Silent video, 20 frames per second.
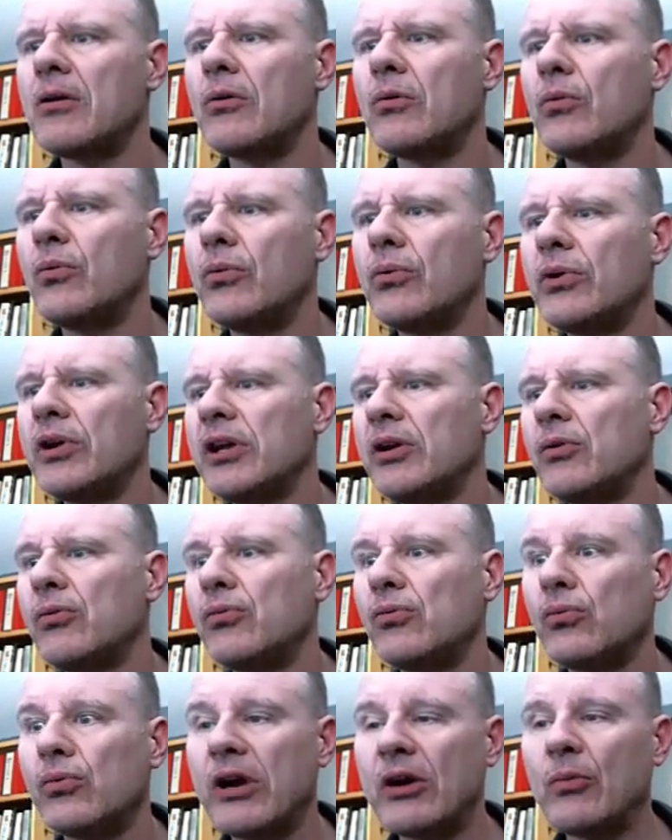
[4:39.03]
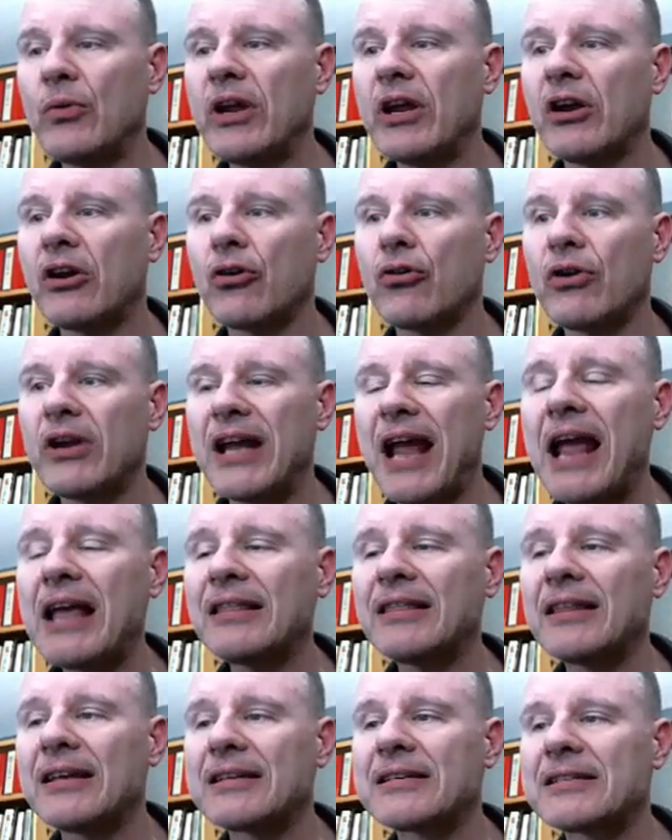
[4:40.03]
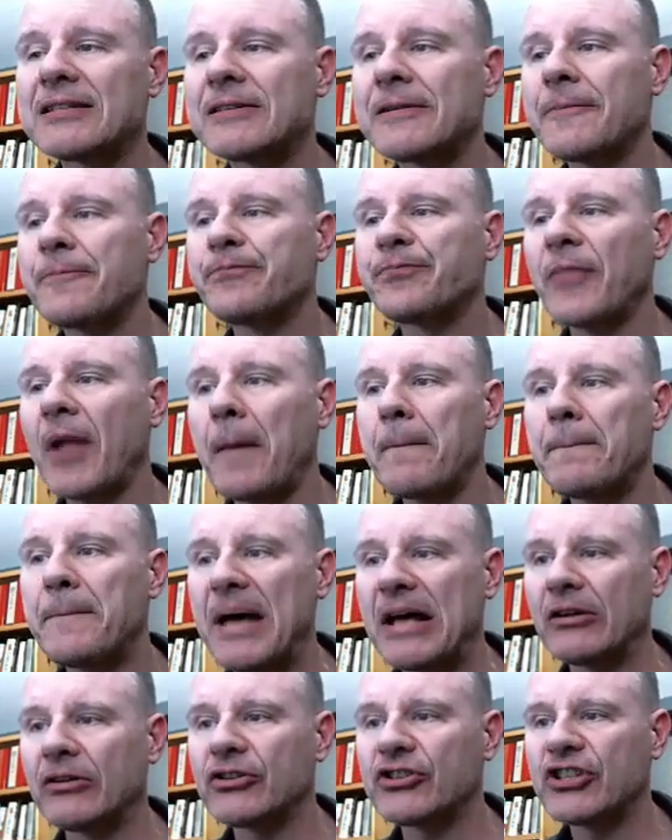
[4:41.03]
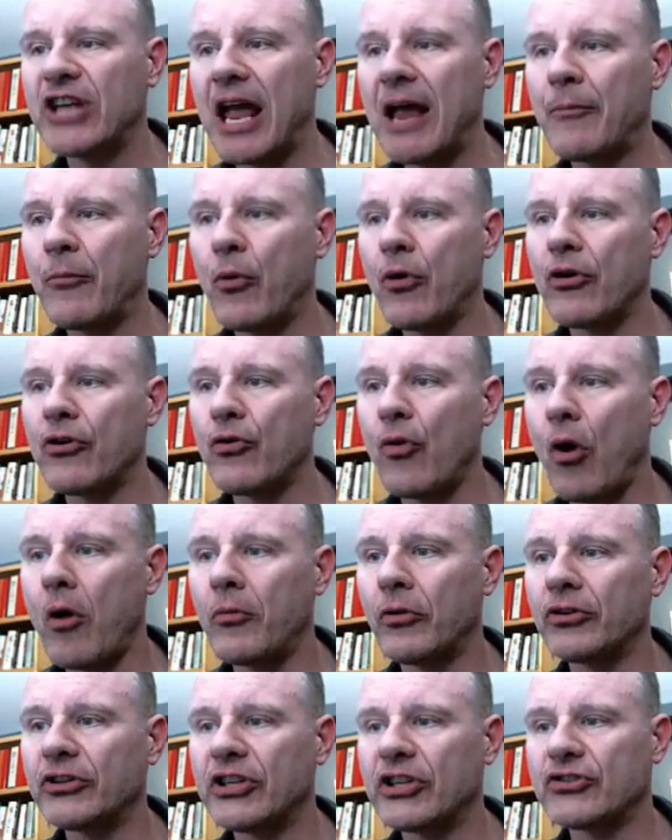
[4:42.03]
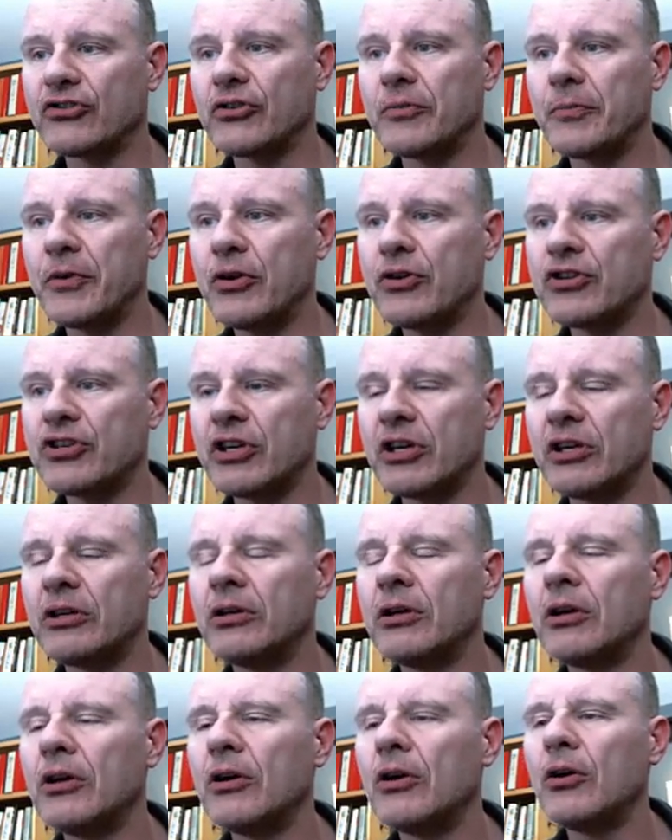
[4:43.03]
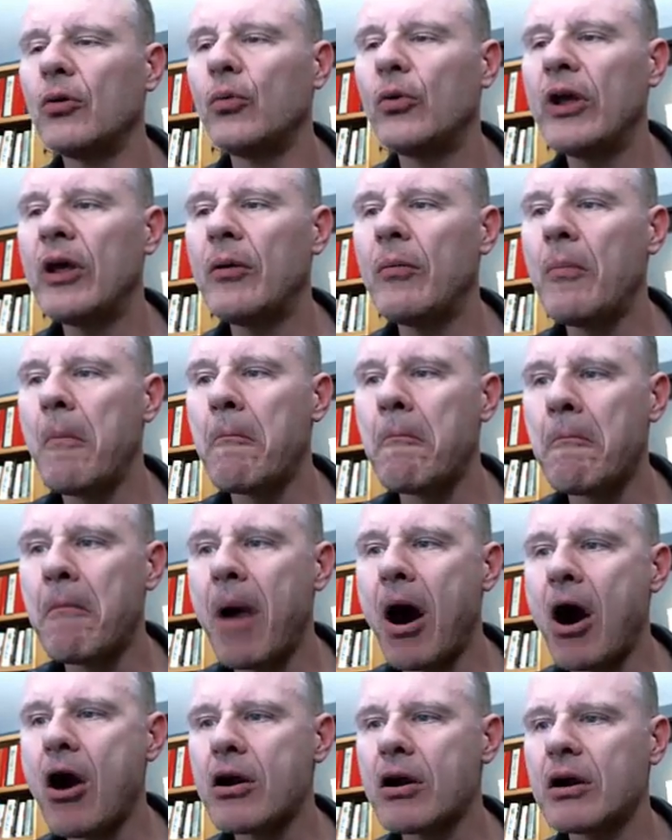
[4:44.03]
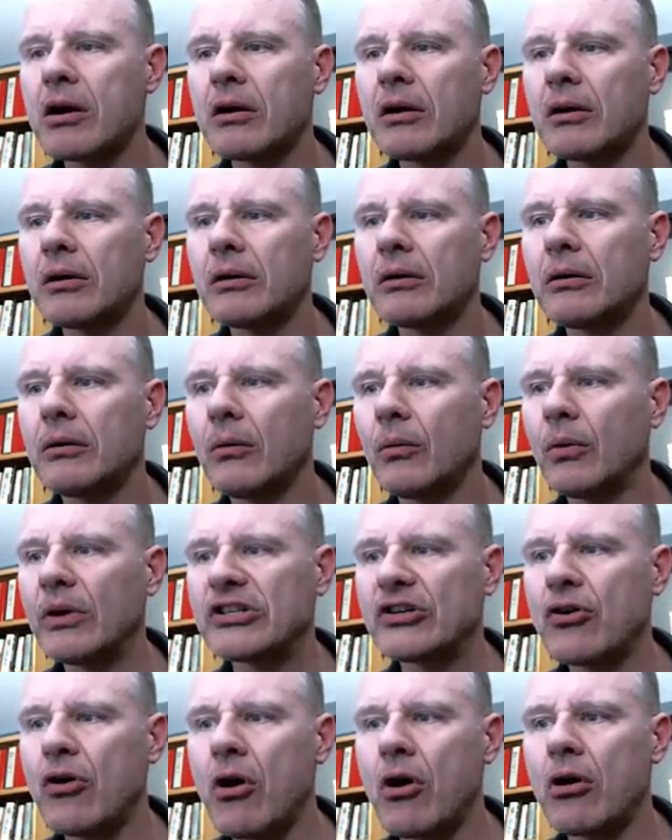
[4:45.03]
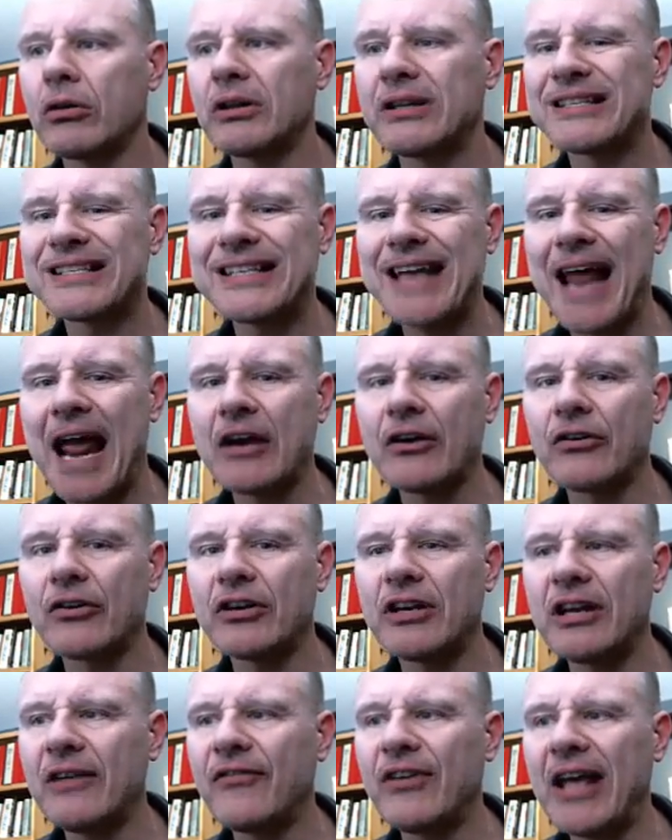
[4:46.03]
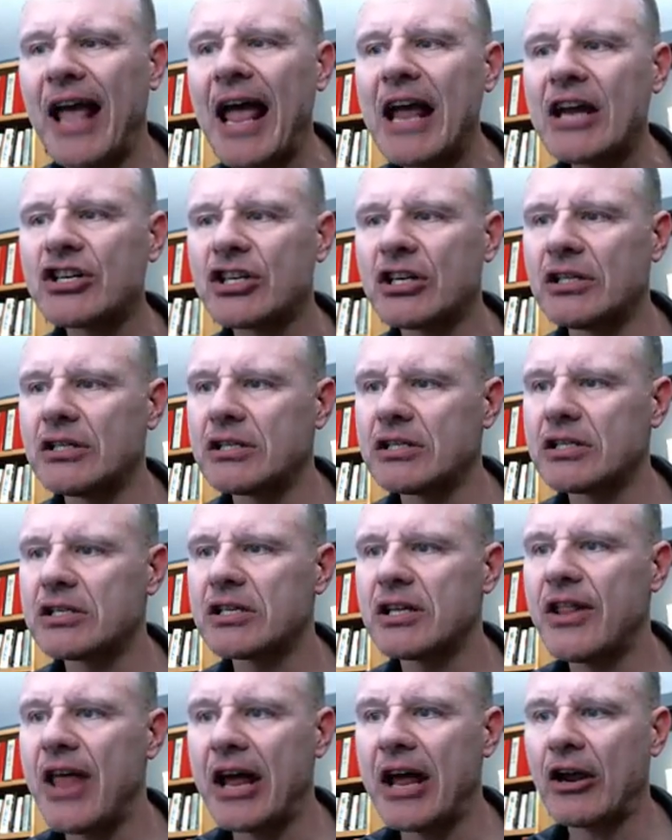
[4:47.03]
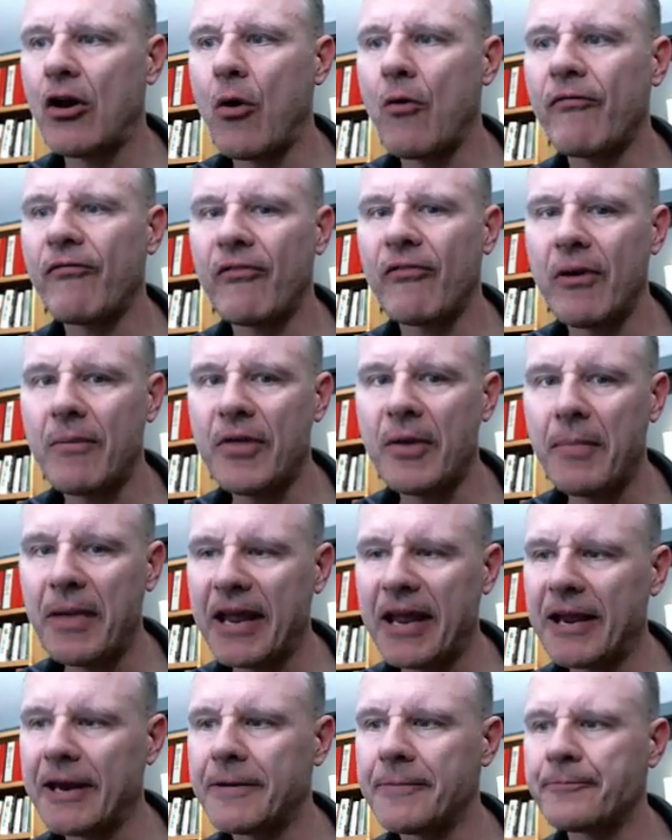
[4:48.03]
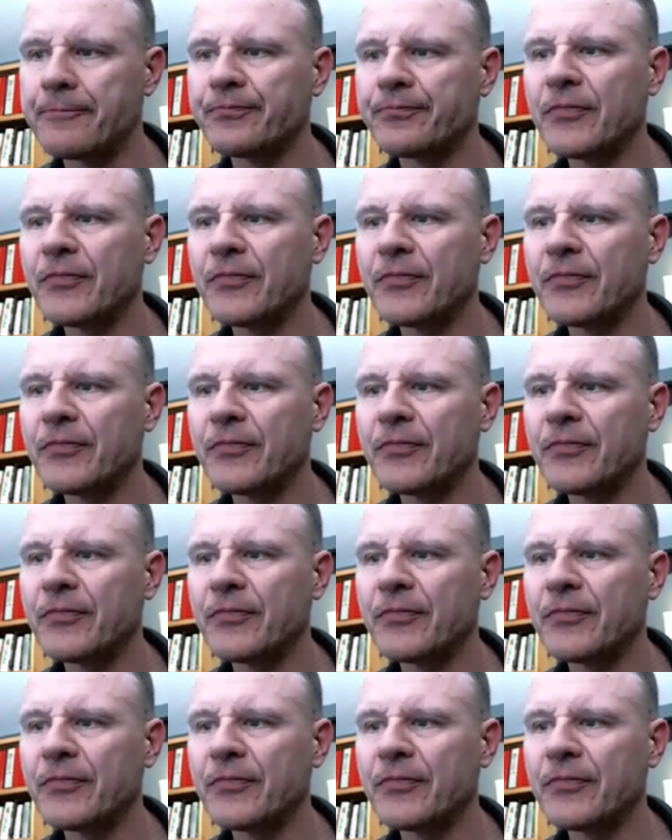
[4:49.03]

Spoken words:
When we create this bell shape or normal distribution, we mark what's called standard deviations that go from the mean.